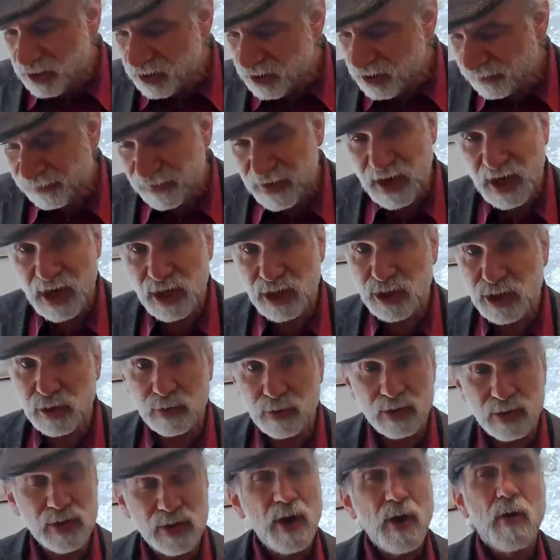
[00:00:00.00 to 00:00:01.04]
on different
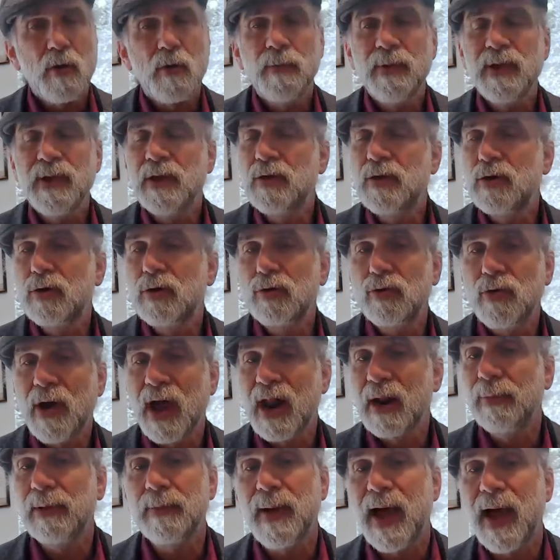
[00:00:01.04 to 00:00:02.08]
issues be
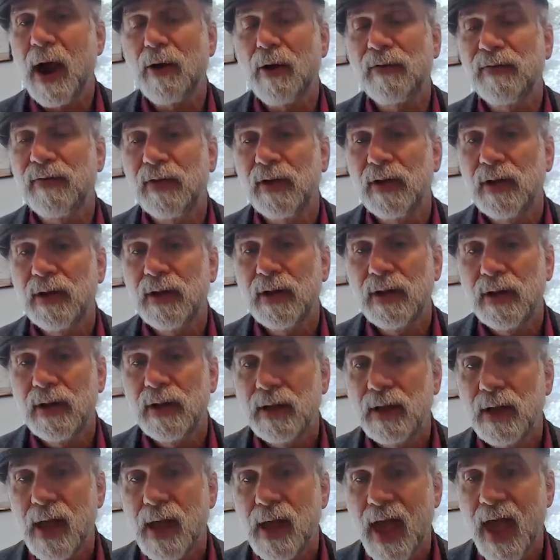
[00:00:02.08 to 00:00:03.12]
incredibly powerful
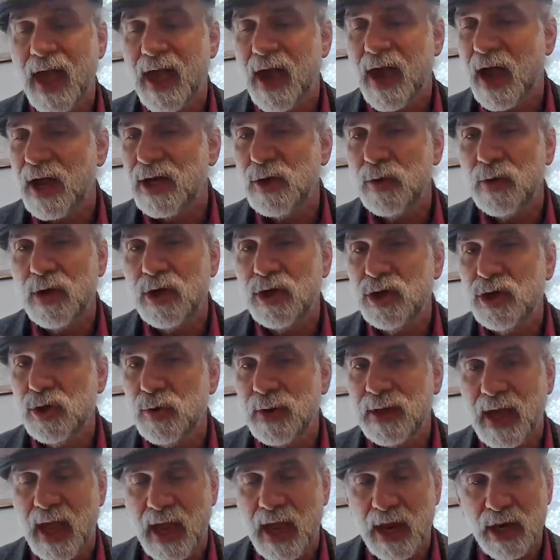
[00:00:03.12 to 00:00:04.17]
ai doing
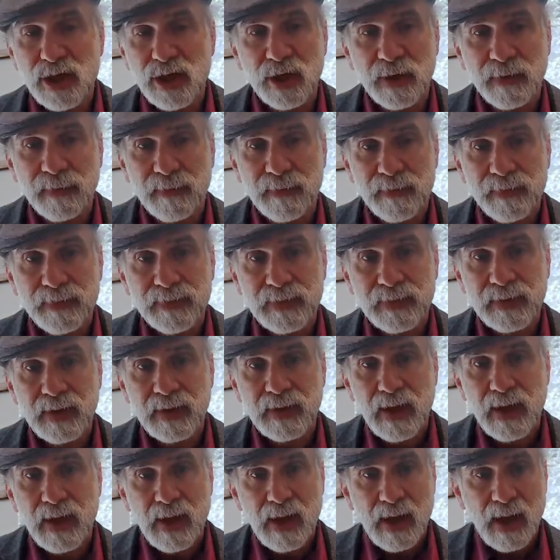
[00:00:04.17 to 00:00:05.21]
adjudication
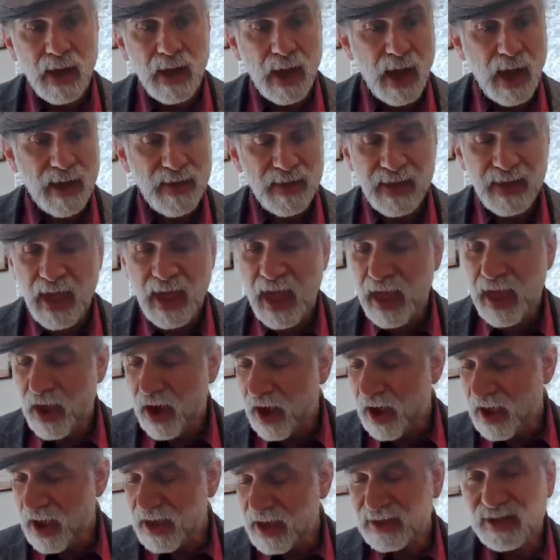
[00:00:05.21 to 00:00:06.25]
uh, i think
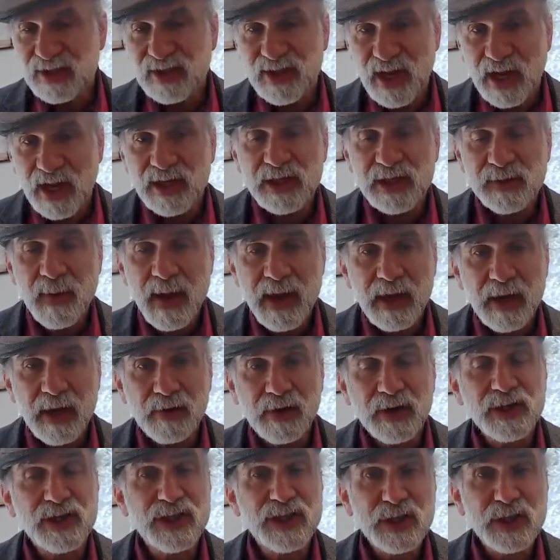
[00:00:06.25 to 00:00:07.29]
ai as sense
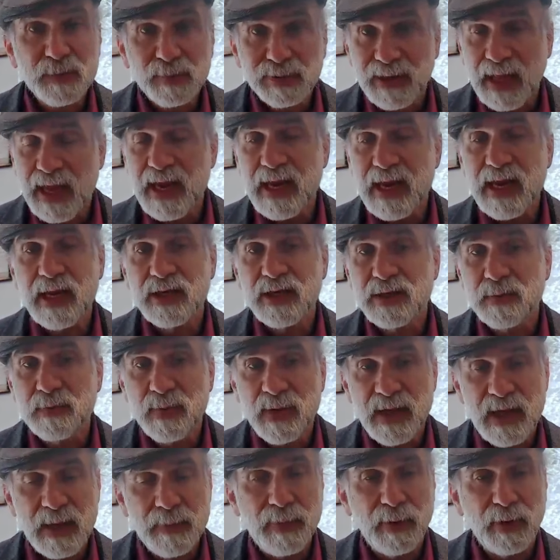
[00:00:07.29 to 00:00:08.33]
maker explaining to
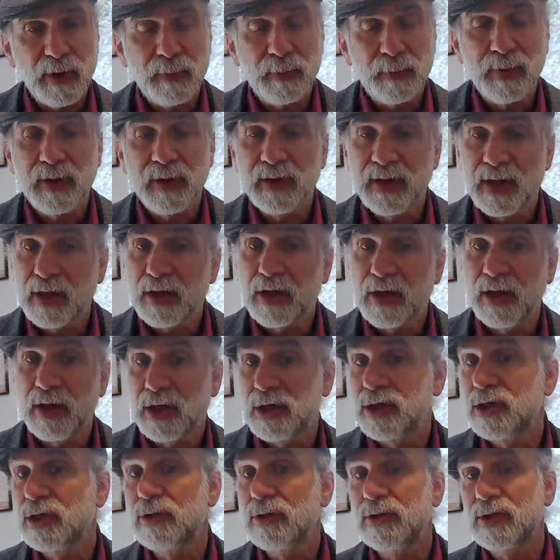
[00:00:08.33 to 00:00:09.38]
people political
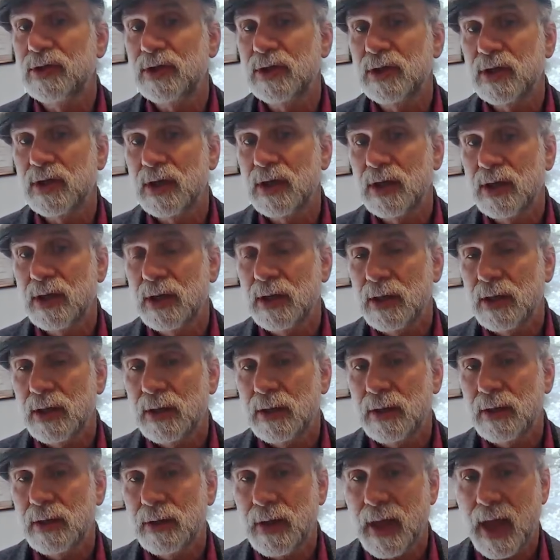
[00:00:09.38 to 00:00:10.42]
issues
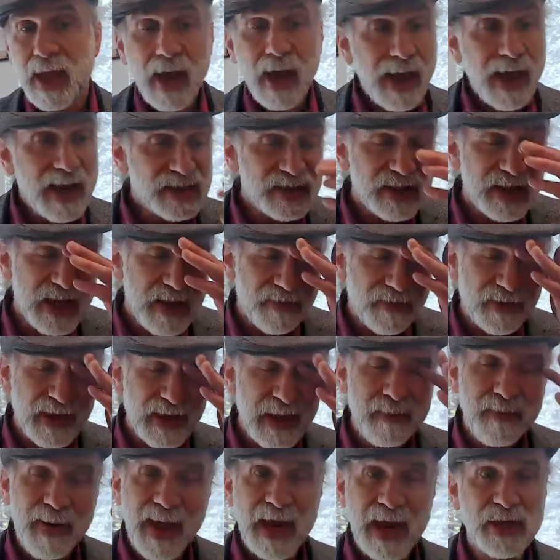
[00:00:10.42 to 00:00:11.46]
ai is an
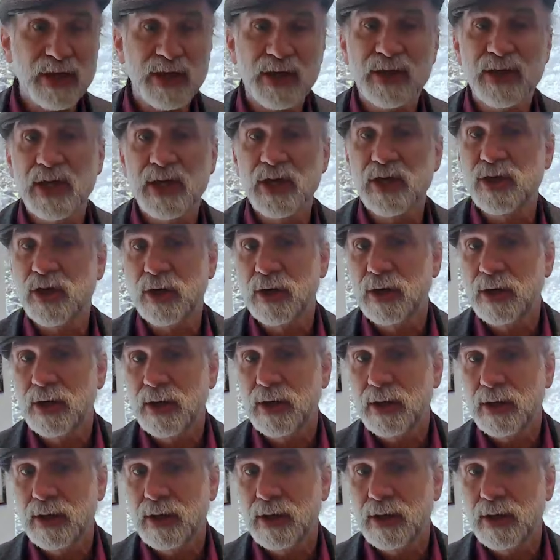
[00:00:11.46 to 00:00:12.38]
infinitely patient teacher